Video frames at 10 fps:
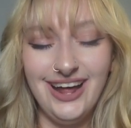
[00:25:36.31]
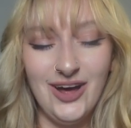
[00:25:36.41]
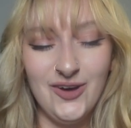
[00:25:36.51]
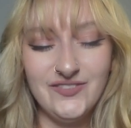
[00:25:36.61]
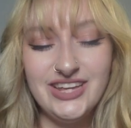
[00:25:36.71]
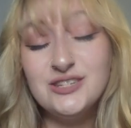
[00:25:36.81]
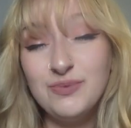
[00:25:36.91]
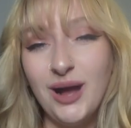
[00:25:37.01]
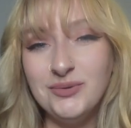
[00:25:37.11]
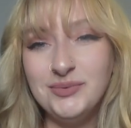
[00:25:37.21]
Um, he's
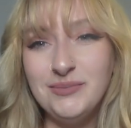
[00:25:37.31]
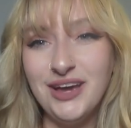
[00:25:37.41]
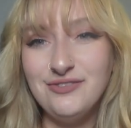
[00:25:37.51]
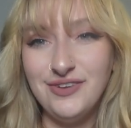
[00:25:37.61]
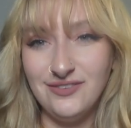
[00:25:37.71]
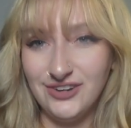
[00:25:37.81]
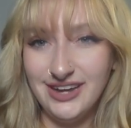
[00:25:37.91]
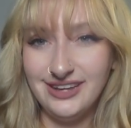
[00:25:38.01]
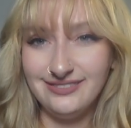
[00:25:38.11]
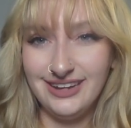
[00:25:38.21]
probably my
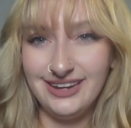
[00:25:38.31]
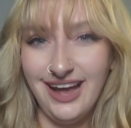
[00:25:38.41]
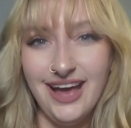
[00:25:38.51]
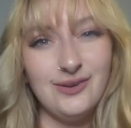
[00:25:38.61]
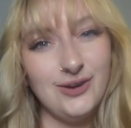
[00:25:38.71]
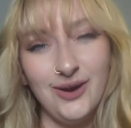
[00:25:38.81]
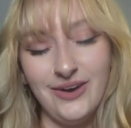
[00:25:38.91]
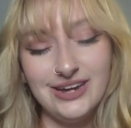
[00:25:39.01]
favorite. Like, I don't know.